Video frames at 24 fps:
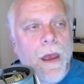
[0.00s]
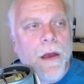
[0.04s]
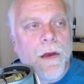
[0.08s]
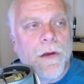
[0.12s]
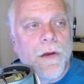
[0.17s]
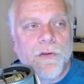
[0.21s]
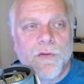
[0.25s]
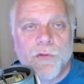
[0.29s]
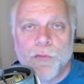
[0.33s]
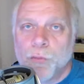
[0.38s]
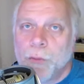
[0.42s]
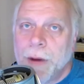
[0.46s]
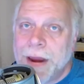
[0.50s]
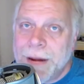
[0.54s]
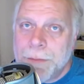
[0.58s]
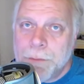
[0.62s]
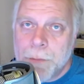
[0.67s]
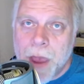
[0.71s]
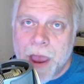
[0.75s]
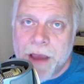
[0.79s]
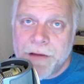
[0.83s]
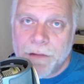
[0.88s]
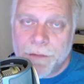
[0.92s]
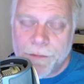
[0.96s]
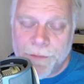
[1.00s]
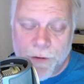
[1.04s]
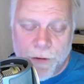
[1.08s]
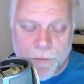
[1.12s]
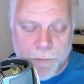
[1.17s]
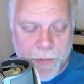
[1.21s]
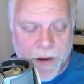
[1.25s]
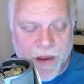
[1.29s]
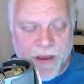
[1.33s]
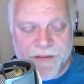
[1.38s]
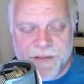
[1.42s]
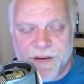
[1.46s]
Great microphone
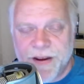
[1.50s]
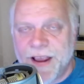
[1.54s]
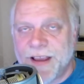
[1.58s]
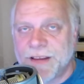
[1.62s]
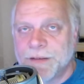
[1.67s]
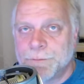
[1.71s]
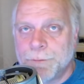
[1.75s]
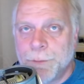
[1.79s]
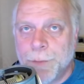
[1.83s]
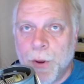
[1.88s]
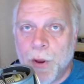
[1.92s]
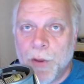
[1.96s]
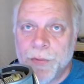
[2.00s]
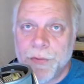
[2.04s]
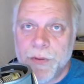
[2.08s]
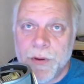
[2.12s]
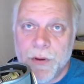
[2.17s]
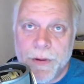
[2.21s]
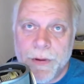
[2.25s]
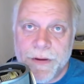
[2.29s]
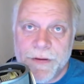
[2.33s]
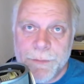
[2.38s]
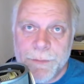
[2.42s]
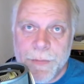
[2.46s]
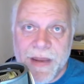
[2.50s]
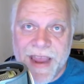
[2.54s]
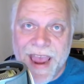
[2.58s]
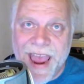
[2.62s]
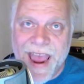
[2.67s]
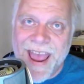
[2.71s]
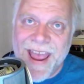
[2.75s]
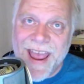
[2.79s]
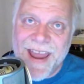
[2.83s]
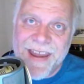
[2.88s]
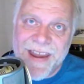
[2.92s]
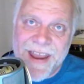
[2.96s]
because it has both USB
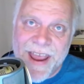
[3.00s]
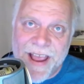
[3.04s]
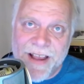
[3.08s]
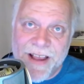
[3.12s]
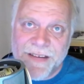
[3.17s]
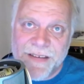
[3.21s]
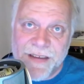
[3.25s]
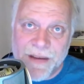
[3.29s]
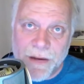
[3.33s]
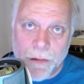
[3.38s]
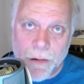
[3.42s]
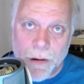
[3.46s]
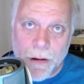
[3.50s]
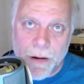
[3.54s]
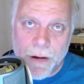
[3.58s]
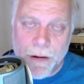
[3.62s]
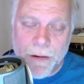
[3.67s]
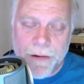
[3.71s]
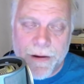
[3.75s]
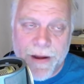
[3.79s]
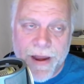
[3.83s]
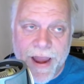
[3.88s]
and XLR,